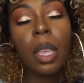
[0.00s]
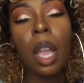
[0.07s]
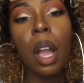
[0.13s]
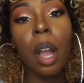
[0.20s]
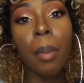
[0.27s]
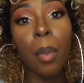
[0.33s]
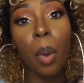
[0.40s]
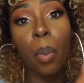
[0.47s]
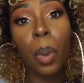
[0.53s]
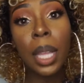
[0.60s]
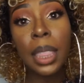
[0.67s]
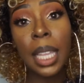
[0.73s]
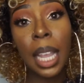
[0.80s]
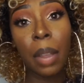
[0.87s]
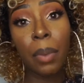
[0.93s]
Um,
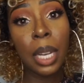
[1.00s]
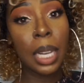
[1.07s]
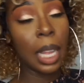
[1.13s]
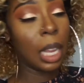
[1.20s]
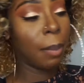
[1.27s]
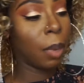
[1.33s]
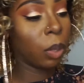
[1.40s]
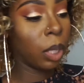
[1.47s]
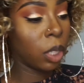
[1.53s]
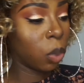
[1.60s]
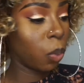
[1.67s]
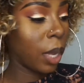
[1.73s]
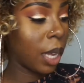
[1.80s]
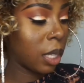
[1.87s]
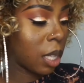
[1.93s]
one thing I really like about
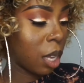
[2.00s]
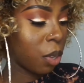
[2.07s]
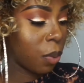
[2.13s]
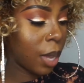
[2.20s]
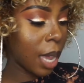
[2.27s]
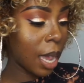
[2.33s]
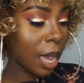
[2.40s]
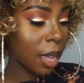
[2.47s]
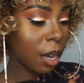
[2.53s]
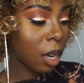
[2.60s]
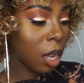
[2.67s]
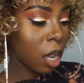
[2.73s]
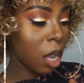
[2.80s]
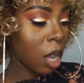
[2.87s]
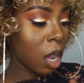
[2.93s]
this wig is that you can
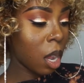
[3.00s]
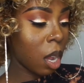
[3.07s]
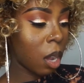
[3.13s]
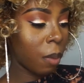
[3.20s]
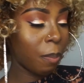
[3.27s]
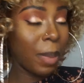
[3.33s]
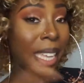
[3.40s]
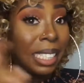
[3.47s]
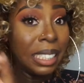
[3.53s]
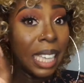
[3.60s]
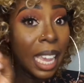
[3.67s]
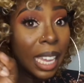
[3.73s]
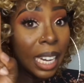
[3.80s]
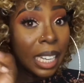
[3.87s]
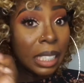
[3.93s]
um,
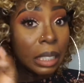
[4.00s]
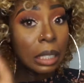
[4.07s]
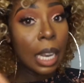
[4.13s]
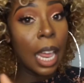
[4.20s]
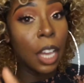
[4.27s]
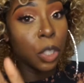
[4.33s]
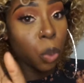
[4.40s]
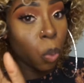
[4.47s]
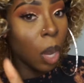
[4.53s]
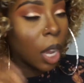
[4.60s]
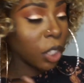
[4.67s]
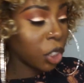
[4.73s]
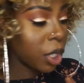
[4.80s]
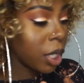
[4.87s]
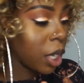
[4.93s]
maintain it slash
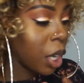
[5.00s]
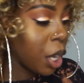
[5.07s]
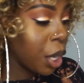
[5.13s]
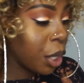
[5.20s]
wash it.